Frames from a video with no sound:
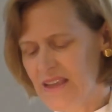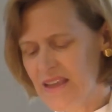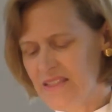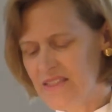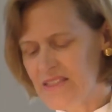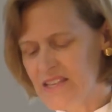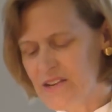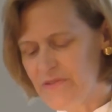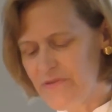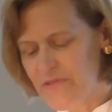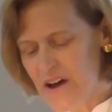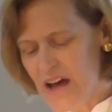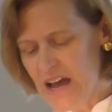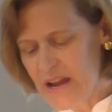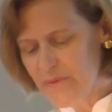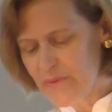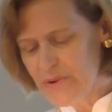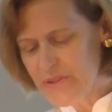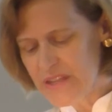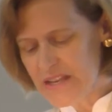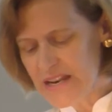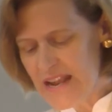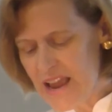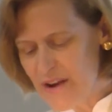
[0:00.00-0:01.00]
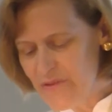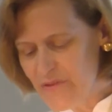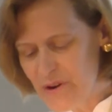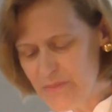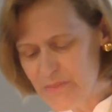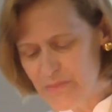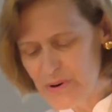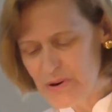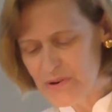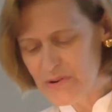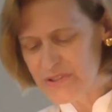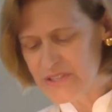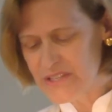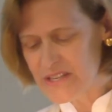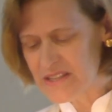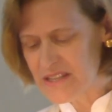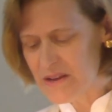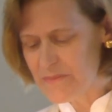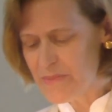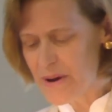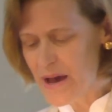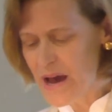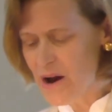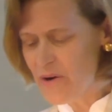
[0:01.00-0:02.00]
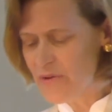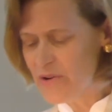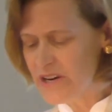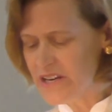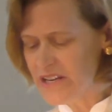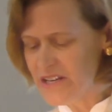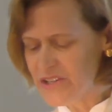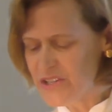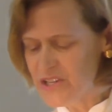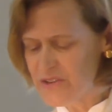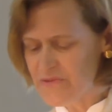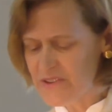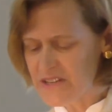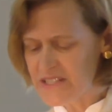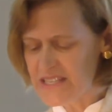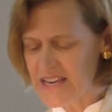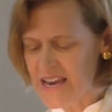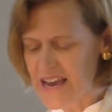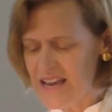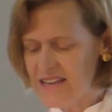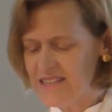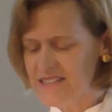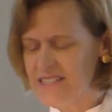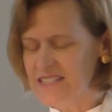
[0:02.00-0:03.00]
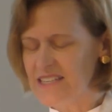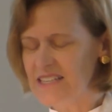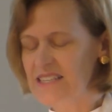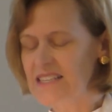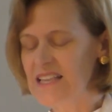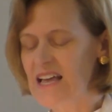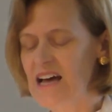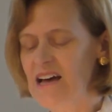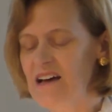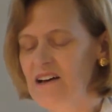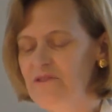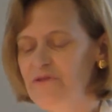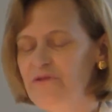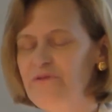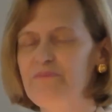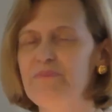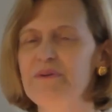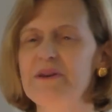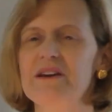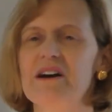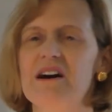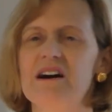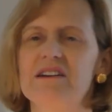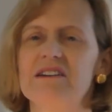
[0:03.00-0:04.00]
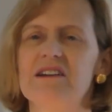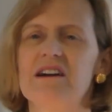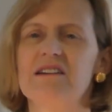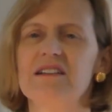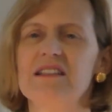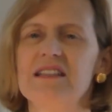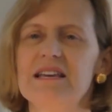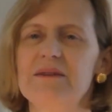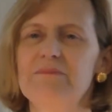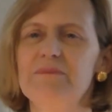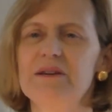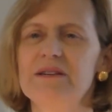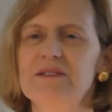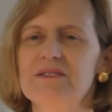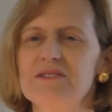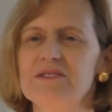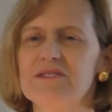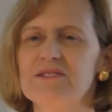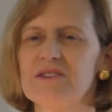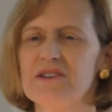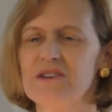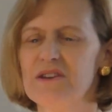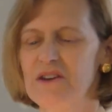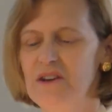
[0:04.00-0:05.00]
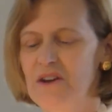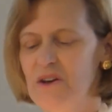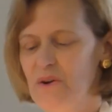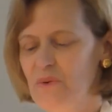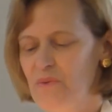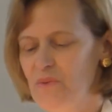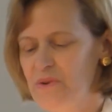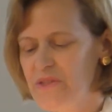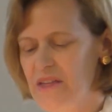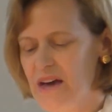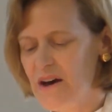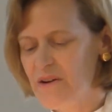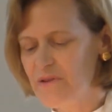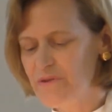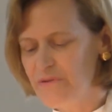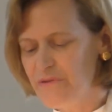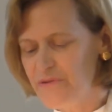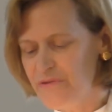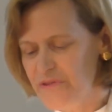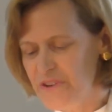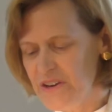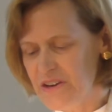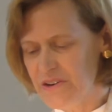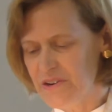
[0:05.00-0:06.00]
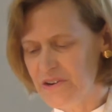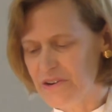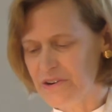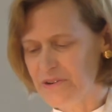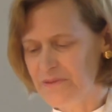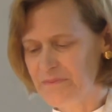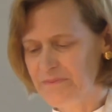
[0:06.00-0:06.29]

The divine within every person, the power each of us has to love beyond our limits without fear.